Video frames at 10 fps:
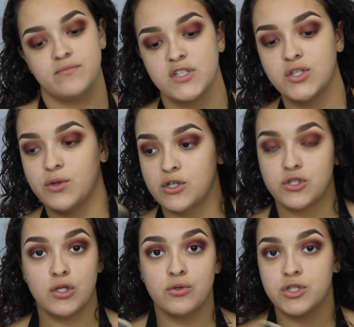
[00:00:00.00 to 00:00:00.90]
So there's
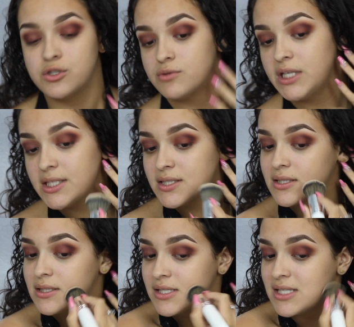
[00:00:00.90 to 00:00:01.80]
no streaks.
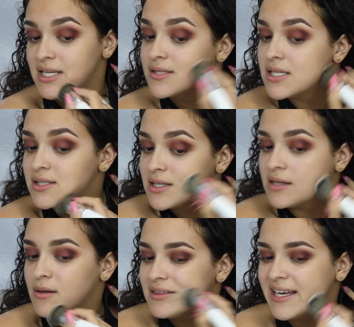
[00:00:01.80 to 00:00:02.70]
This isn't
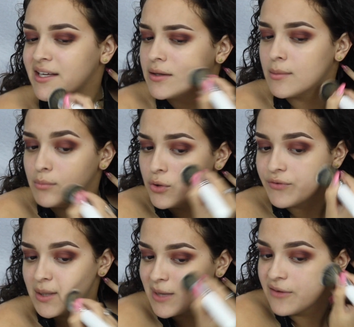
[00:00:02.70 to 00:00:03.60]
like
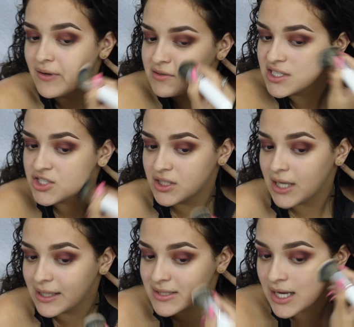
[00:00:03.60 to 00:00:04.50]
moving my foundation
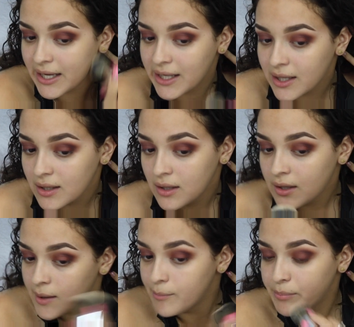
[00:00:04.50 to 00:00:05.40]
as I
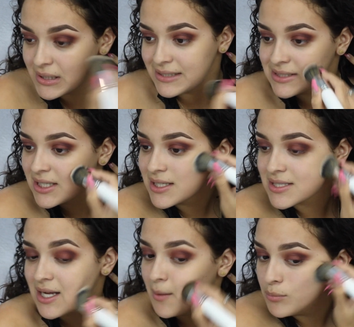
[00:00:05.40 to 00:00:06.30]
blend it. It's
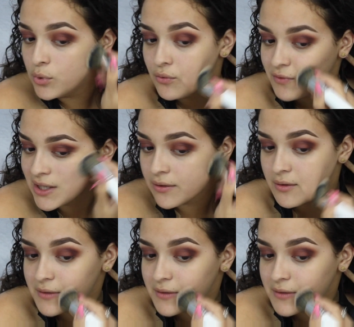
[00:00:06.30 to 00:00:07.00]
not moving the